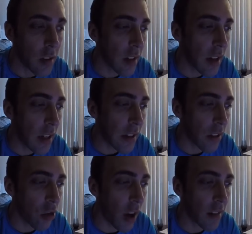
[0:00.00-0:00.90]
I did kind of
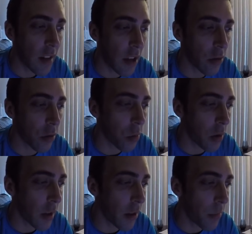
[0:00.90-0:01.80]
like a Jack Daniels
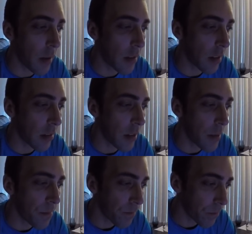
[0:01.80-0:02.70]
workout. Basically,